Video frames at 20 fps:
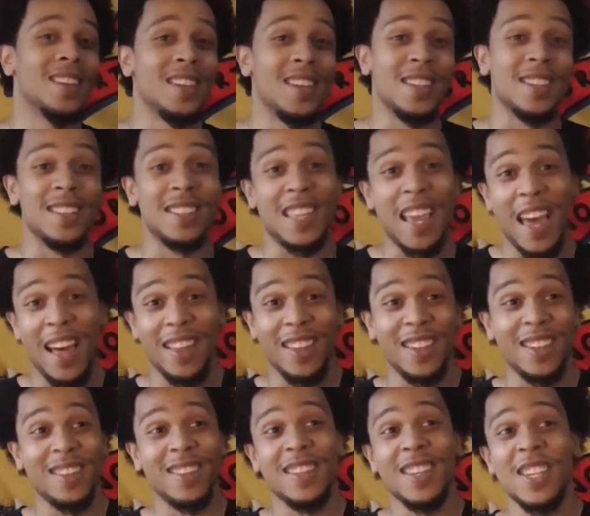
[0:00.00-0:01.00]
He's
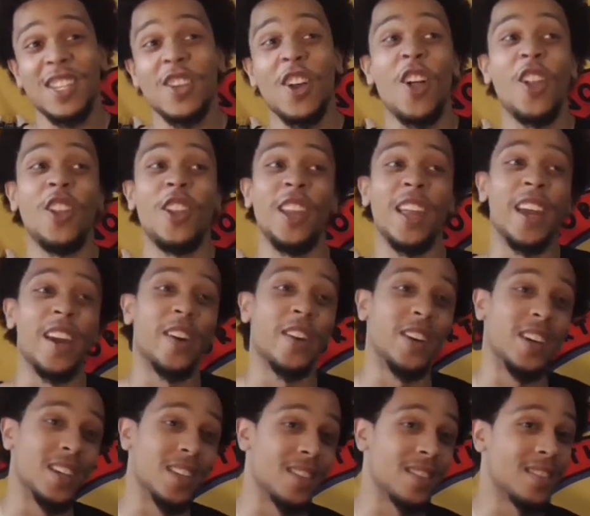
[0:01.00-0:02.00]
Italian. He's
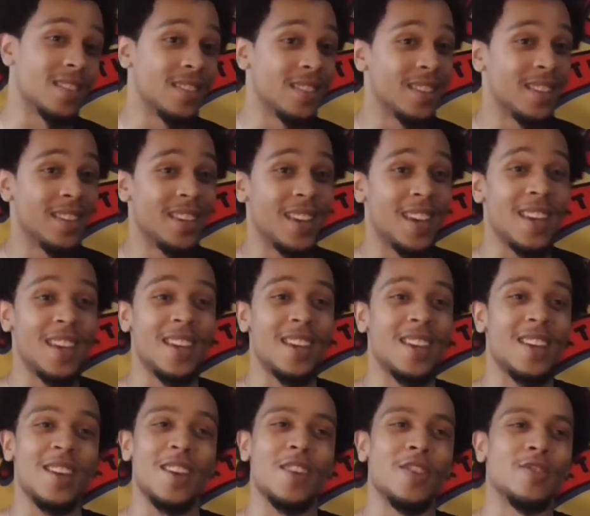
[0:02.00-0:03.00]
hilarious.
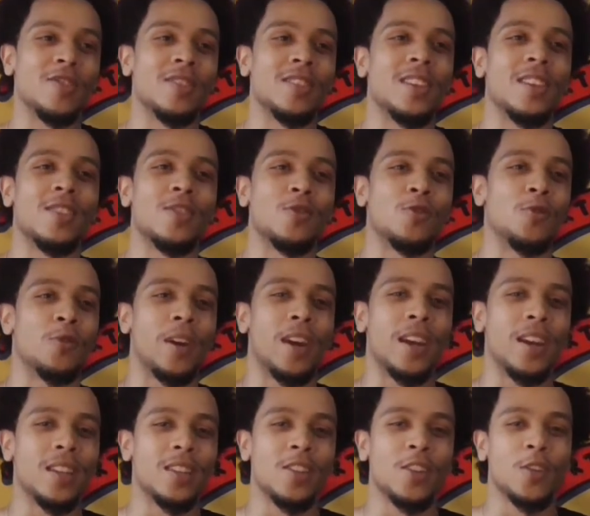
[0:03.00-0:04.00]
It's
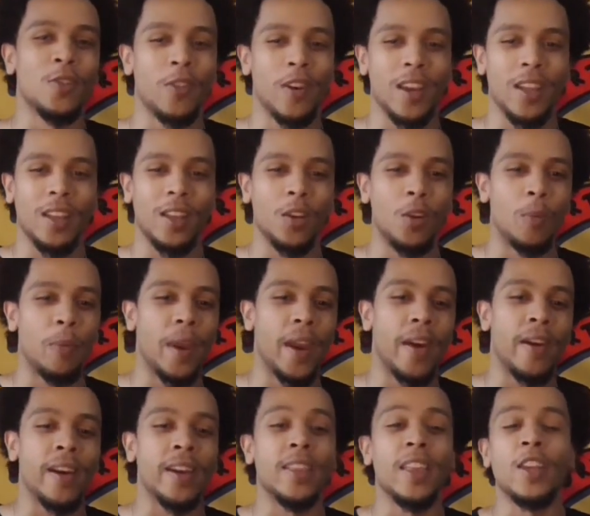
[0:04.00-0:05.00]
great. It's a great little
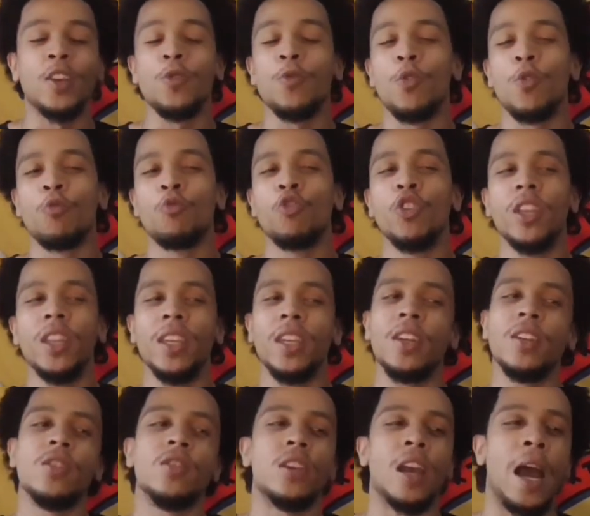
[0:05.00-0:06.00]
pairing. They do a really
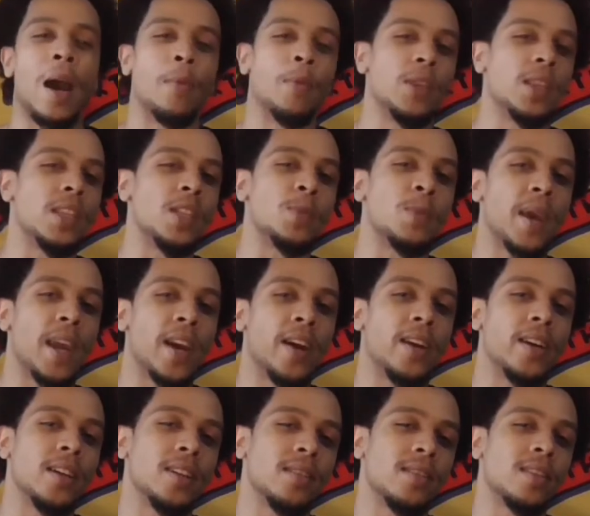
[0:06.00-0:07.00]
good job with these
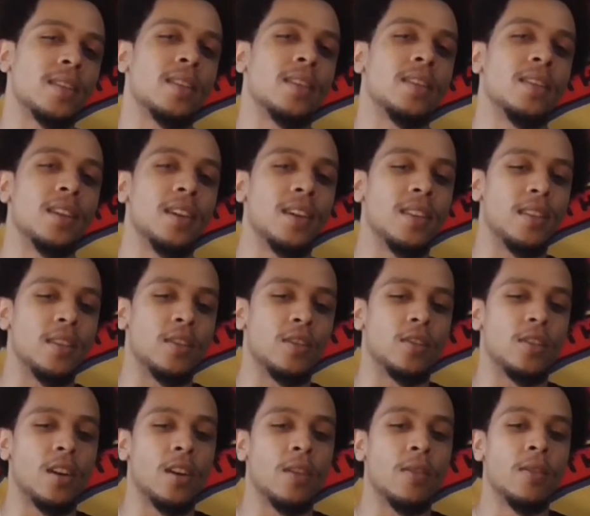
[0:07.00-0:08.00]
pairings in the
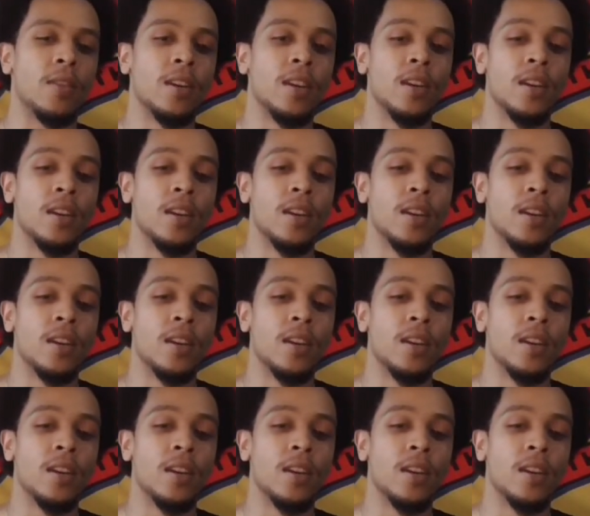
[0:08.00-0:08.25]
show.